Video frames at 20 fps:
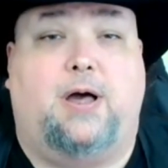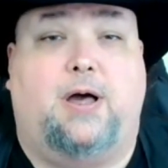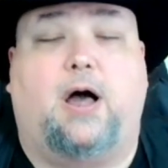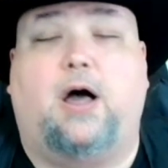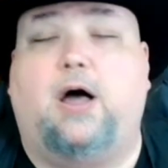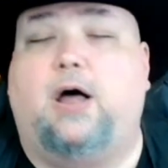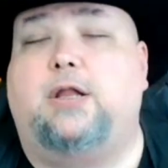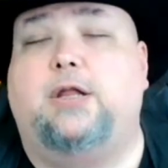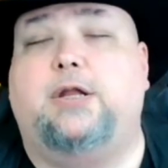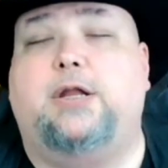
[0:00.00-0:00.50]

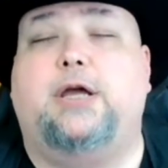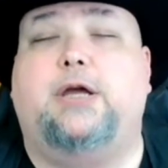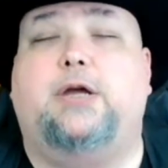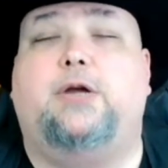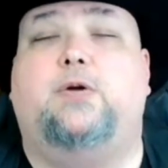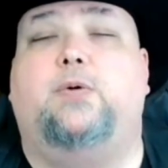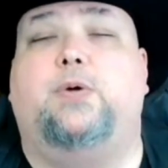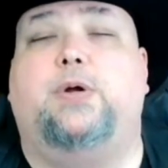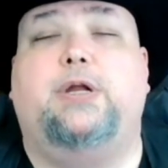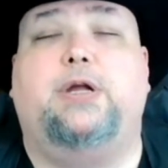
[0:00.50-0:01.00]
holiday
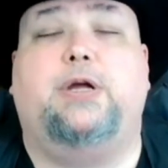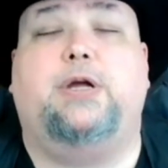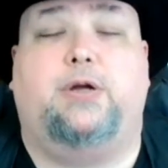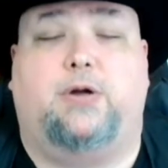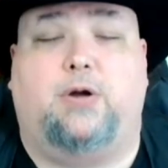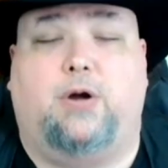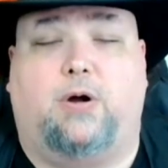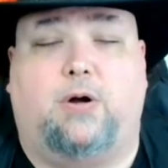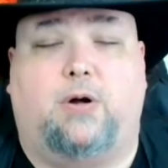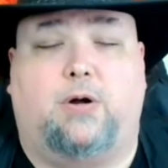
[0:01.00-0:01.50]
greeting
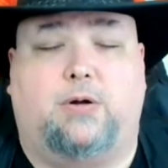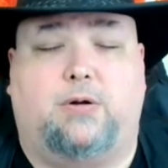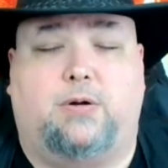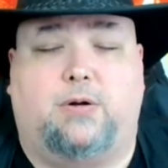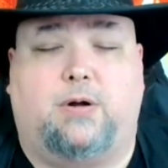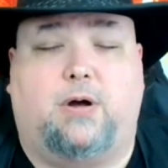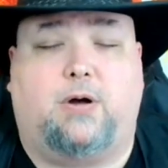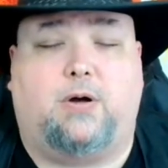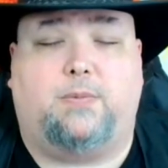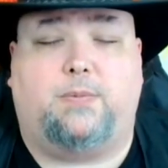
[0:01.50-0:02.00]
card or
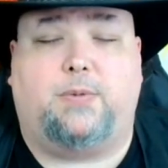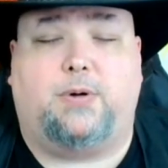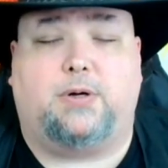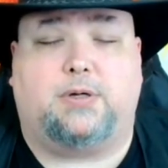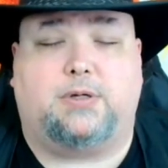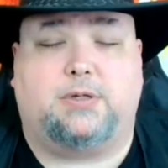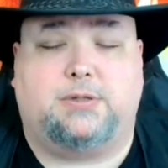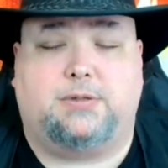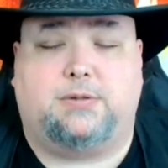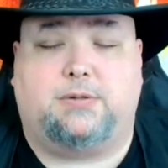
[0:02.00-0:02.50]

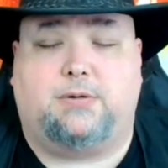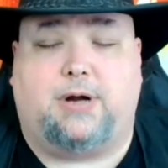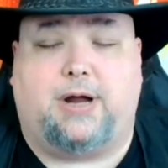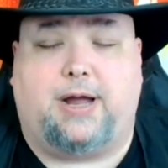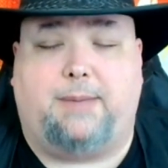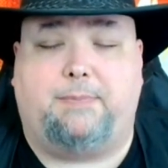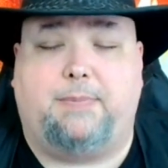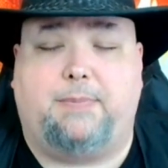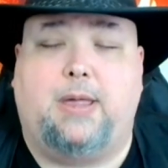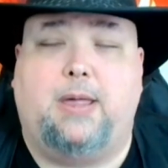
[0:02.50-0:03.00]
hallmark
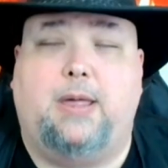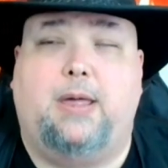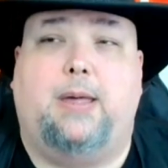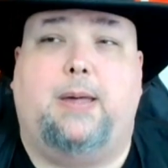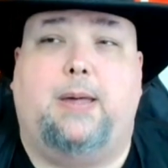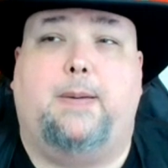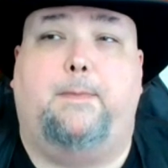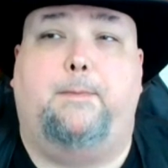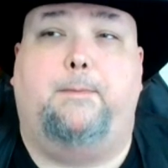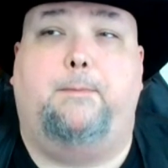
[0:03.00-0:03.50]
crap
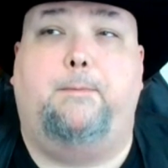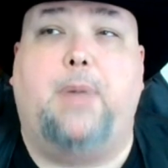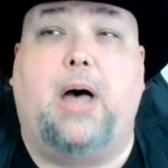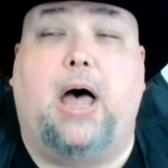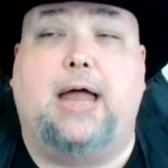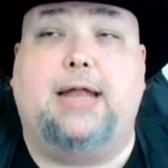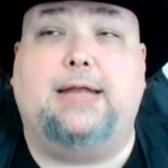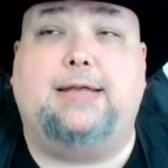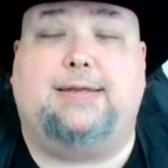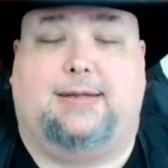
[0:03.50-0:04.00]

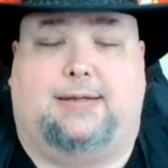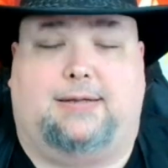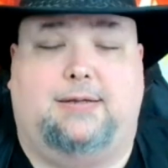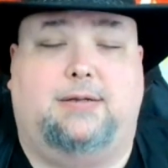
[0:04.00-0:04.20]
but